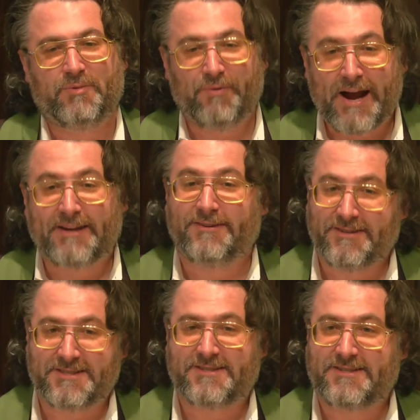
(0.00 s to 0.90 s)

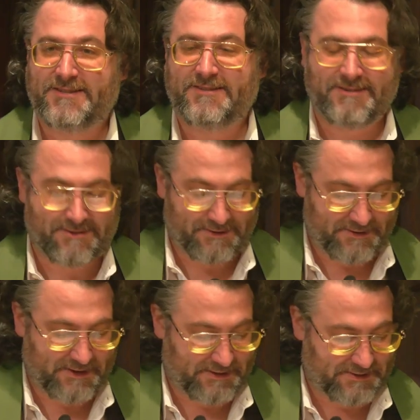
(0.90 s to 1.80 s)
Miraculous
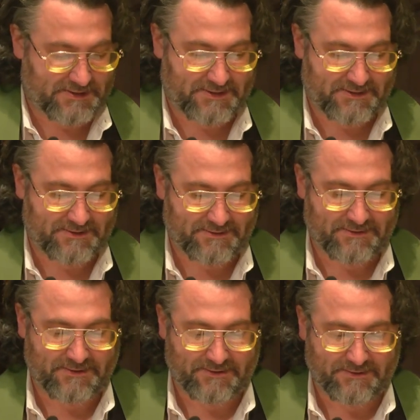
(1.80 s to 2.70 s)
things.
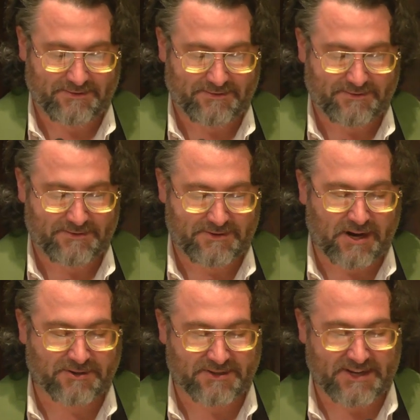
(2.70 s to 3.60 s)

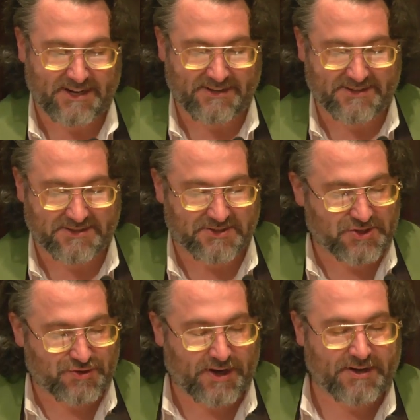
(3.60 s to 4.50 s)
Dr. King didn't
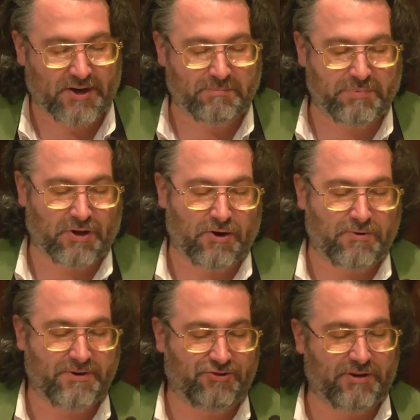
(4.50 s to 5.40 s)
strike a
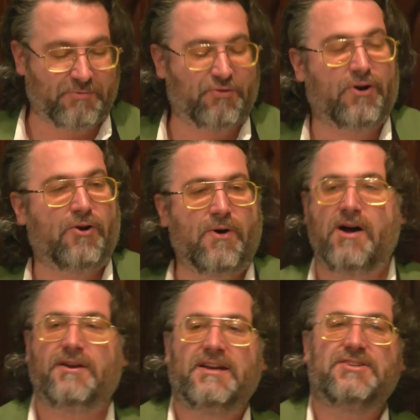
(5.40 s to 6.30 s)
blow to Jim Crow
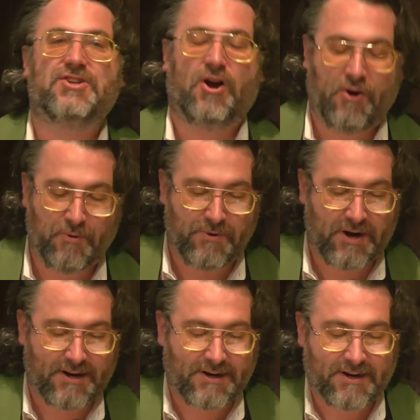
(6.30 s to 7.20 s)
on his
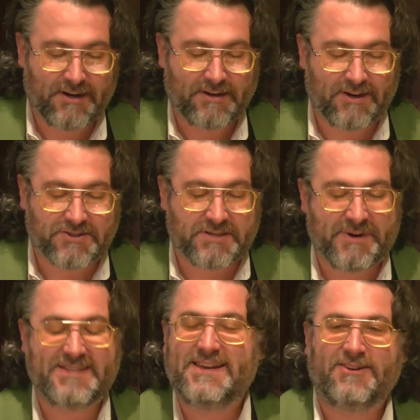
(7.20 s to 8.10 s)
own. Nelson
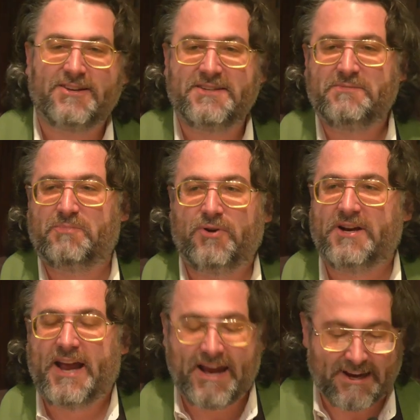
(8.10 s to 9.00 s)
Mandela didn't put
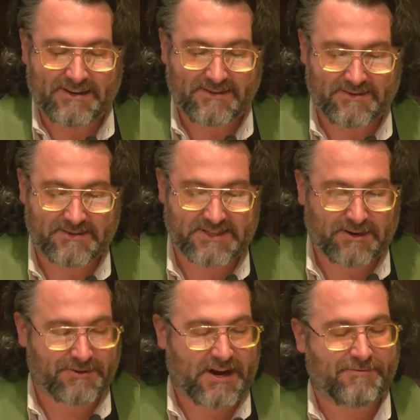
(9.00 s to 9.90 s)
an end to
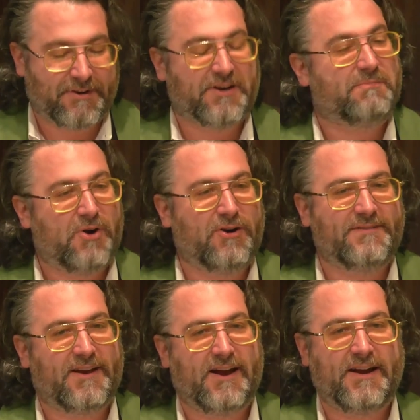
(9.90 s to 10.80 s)
South African
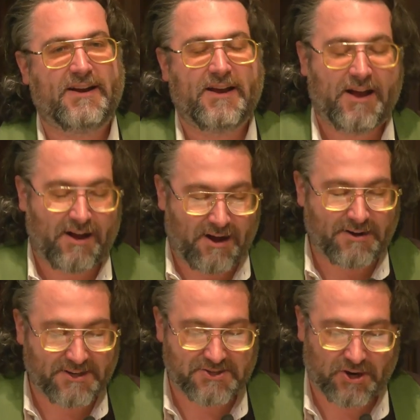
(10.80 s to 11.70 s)
apartheid
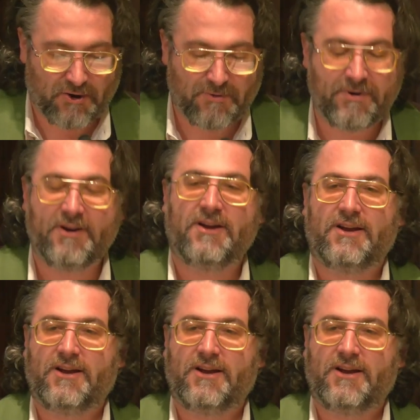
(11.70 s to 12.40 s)
on his own.